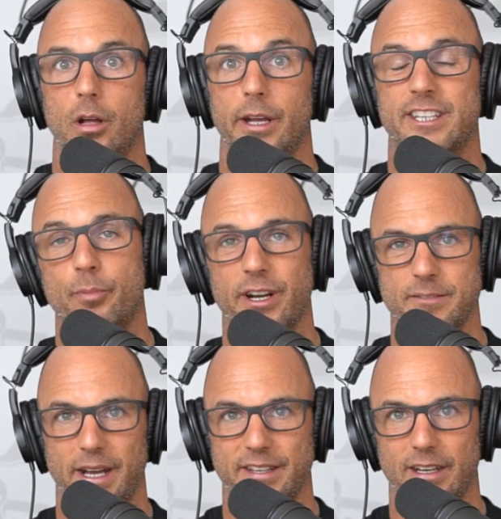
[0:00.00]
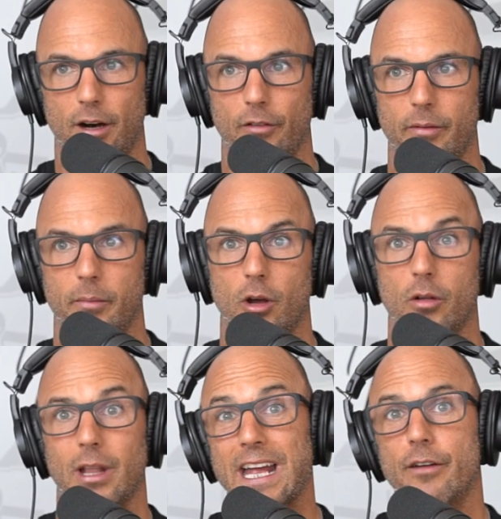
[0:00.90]
express myself.
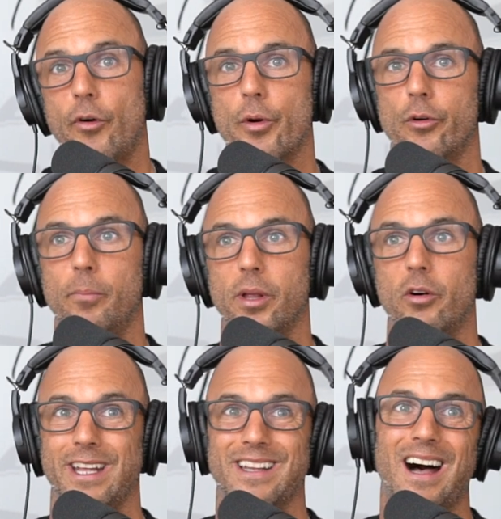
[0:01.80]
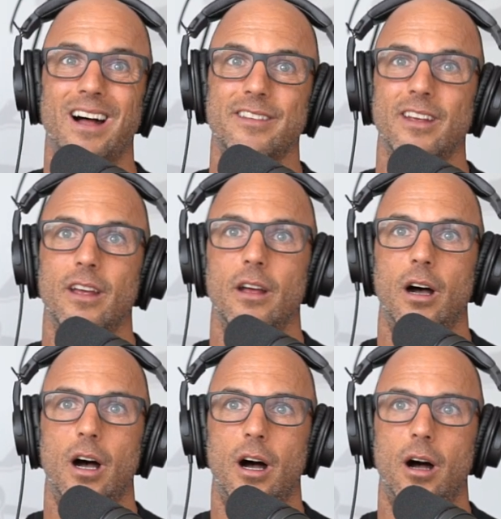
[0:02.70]
lack of vulnerability, not
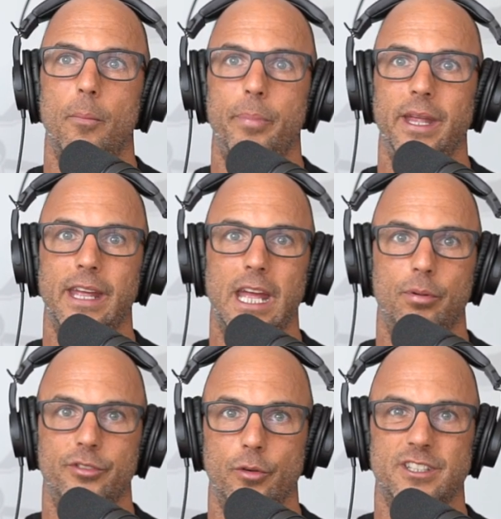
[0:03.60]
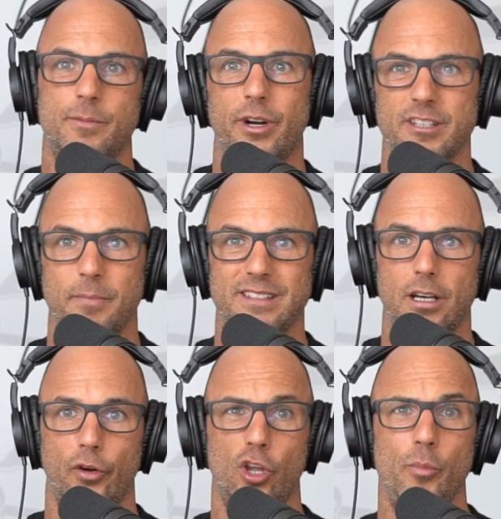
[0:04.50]
uh, being able to express
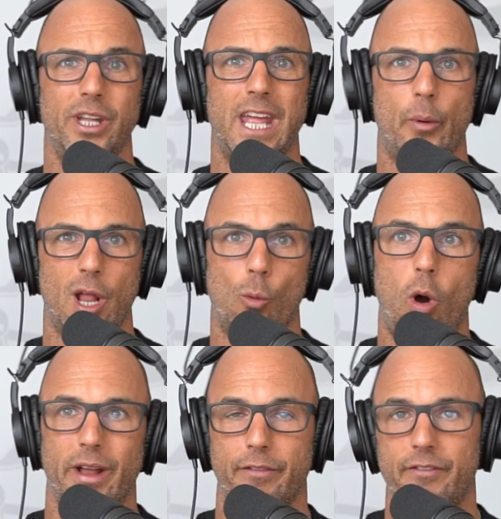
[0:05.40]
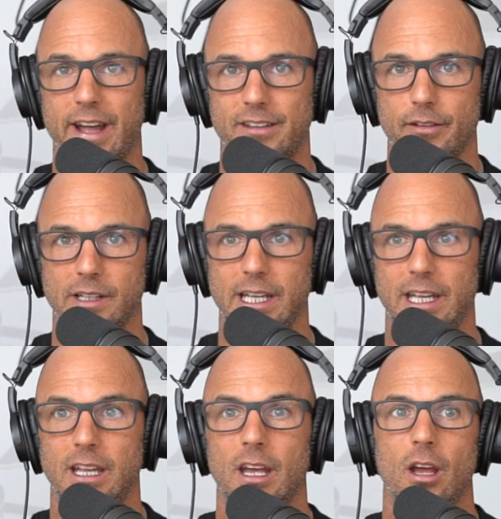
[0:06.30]
myself or communicate what I want
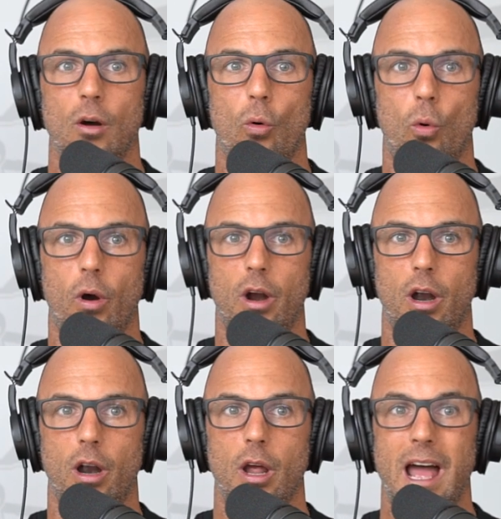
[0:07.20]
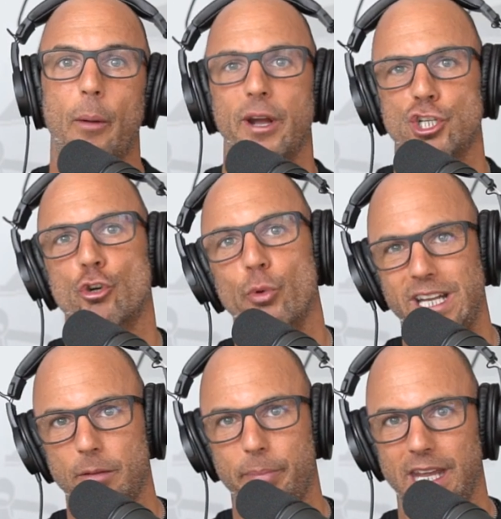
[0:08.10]
effectively or how I
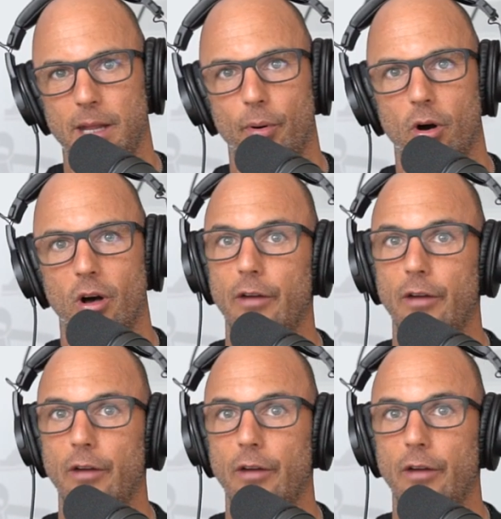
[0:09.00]
treated people.